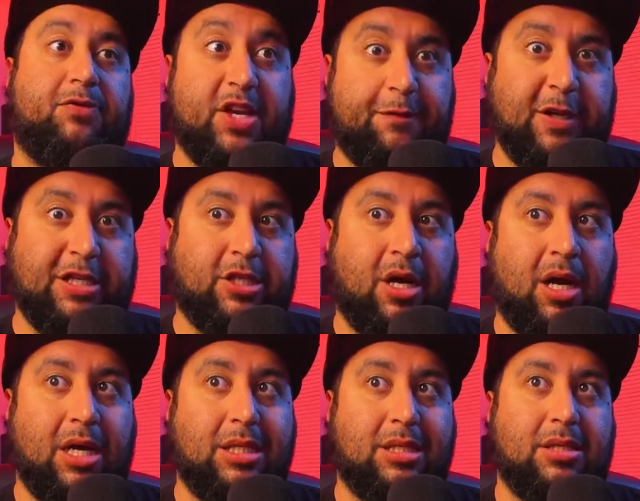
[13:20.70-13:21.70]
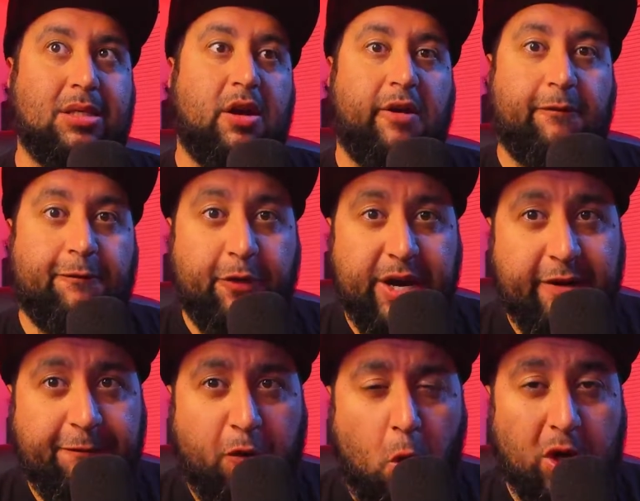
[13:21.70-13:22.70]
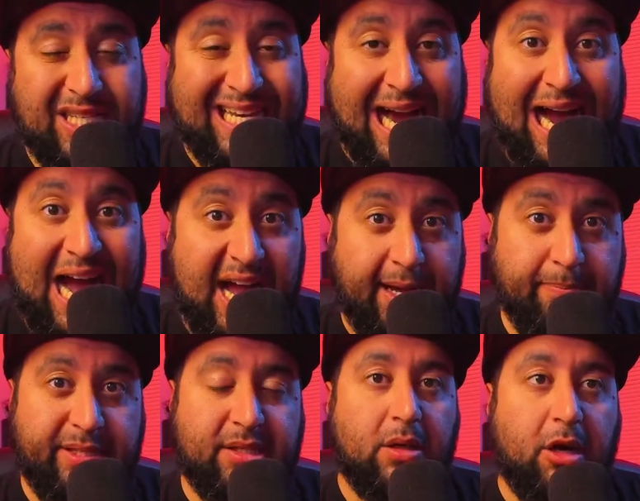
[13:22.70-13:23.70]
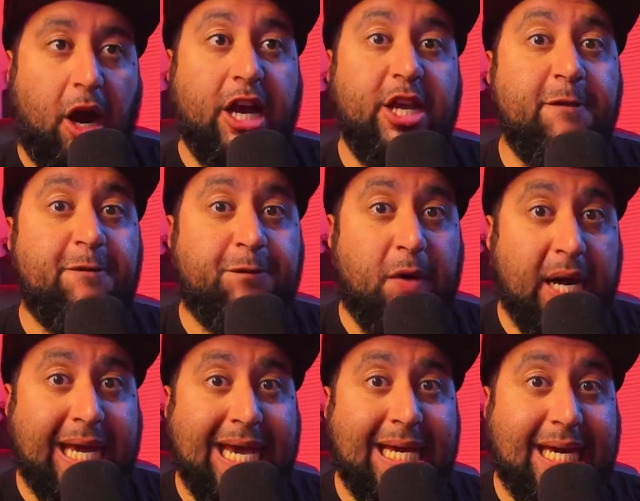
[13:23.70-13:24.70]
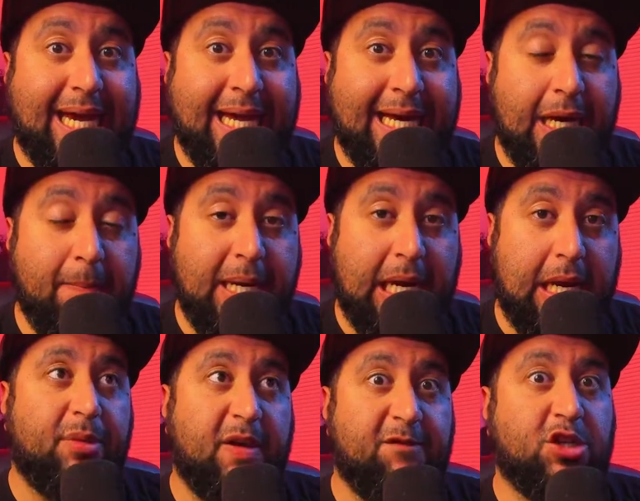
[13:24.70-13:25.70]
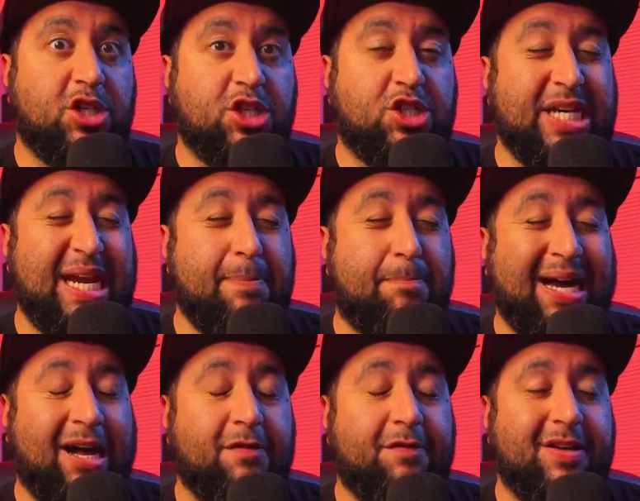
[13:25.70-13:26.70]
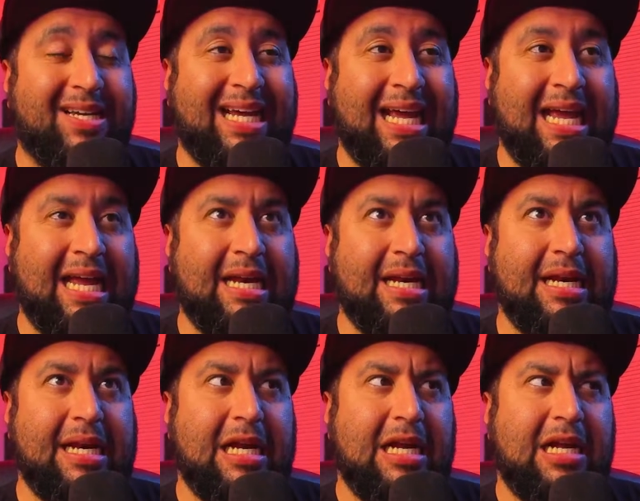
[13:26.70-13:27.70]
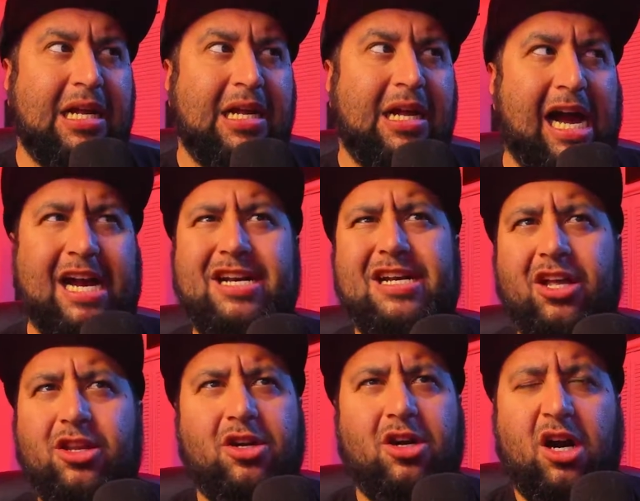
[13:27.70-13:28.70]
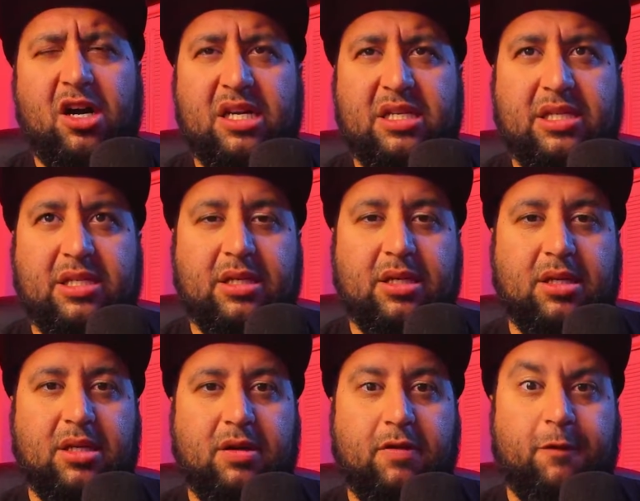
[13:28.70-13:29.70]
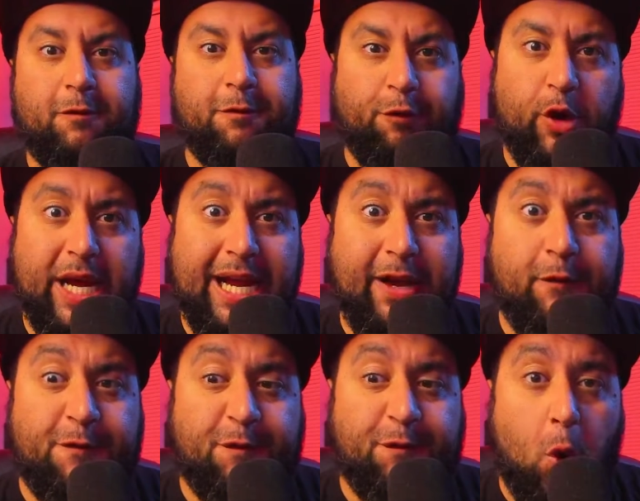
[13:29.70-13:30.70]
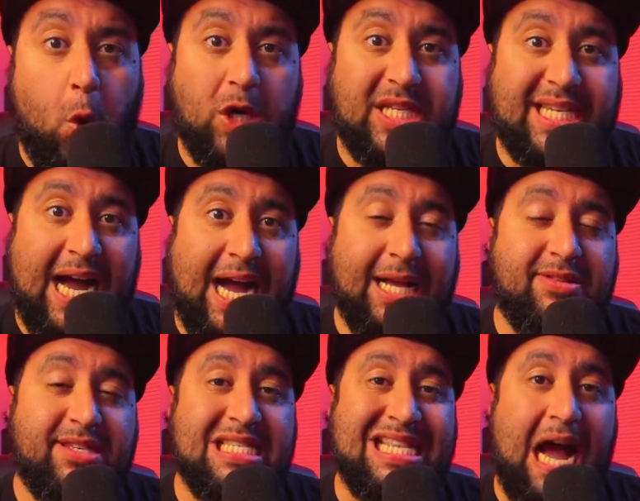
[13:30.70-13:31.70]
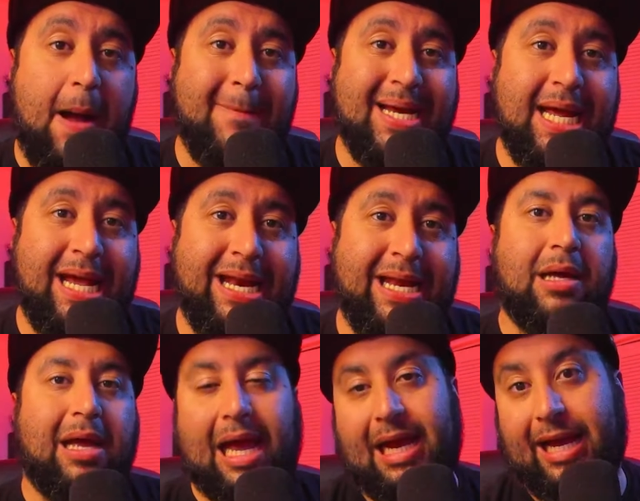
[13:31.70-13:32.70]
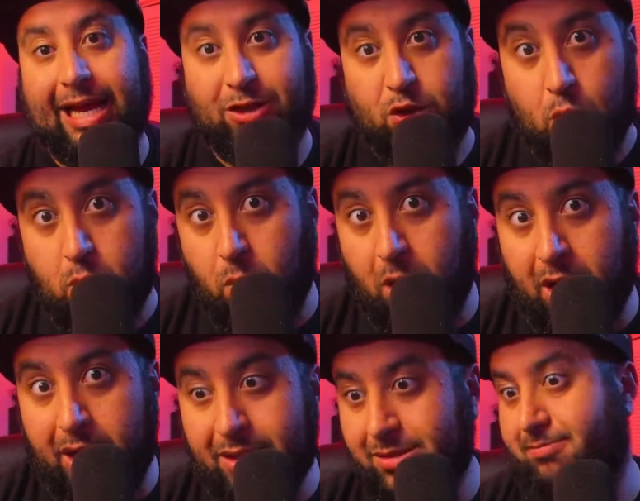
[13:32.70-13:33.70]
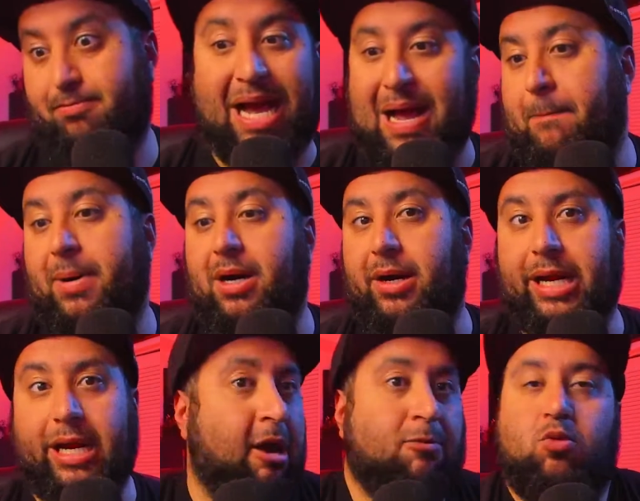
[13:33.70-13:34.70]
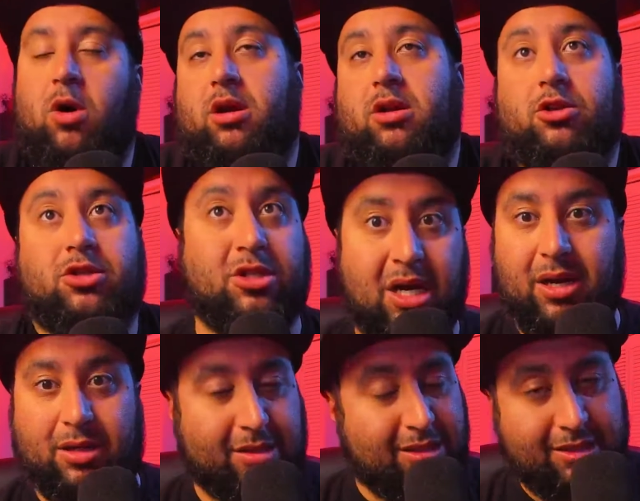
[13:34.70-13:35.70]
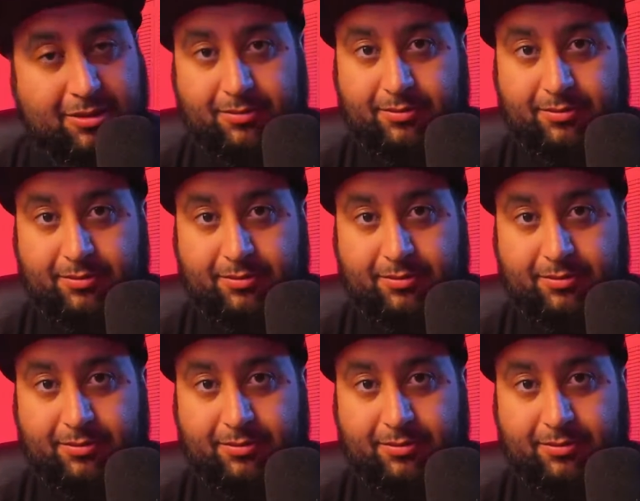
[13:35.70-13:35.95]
Different songs? 3 or 4 times? Are you fucking kidding me? Versus J Balvin and another artist? 3 or 4 times nominated? And guess who won? Bad Bunny on one of those songs.